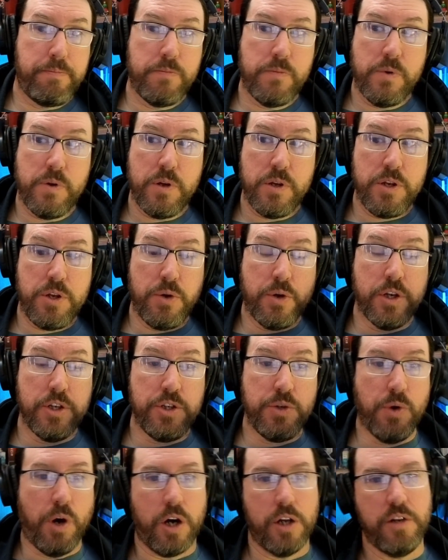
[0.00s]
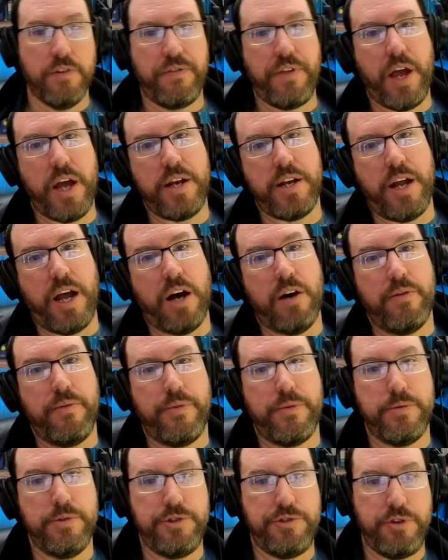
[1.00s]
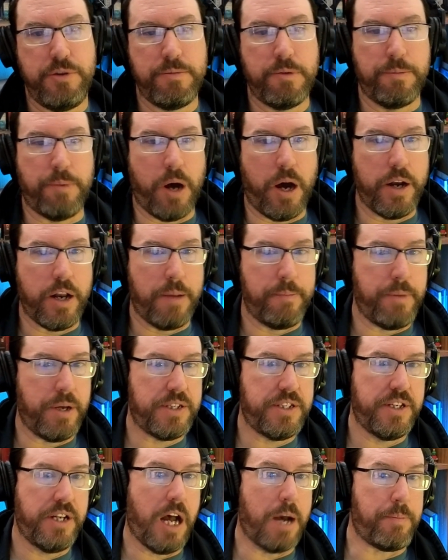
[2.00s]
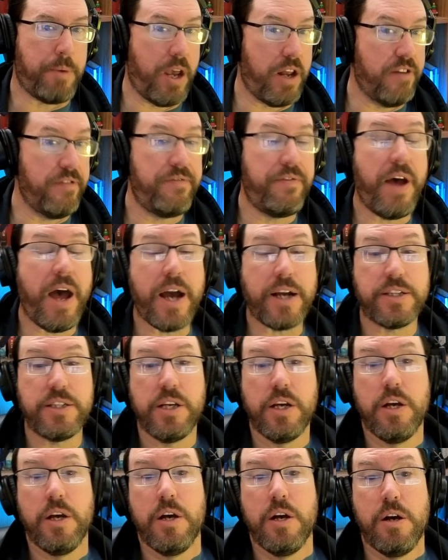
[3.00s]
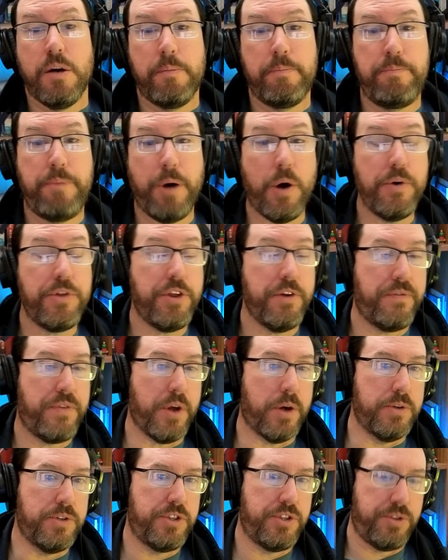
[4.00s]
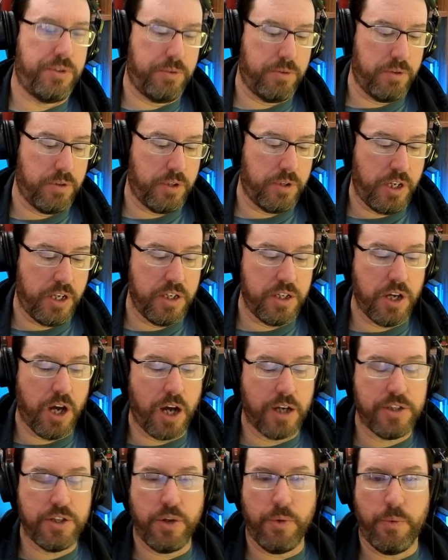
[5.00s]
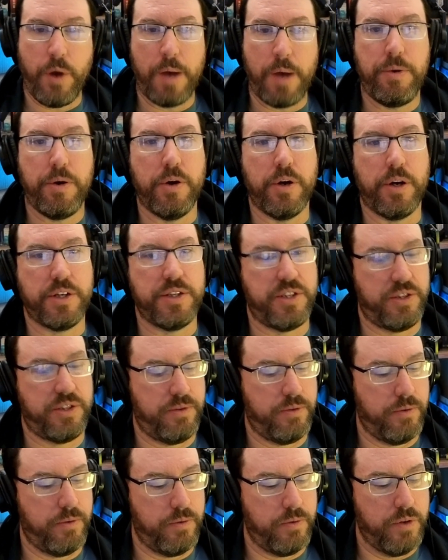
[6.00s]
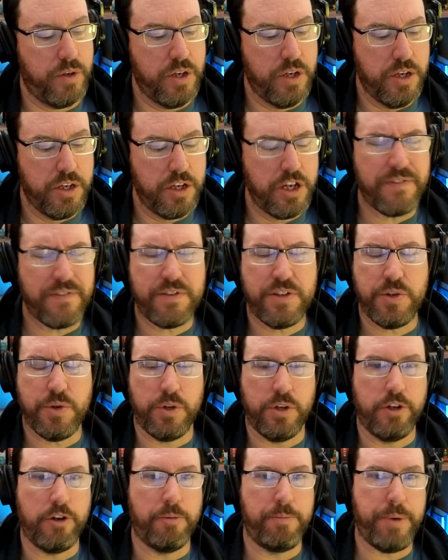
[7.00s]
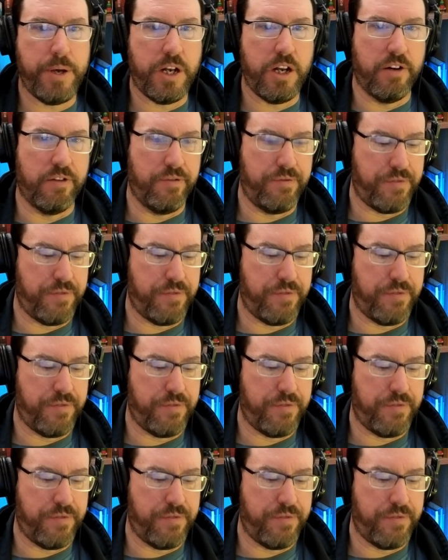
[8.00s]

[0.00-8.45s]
You can do all of that now through StreamerBot and mix it up. And in fact, both of those can talk to the webhooks. You have to do a little bit of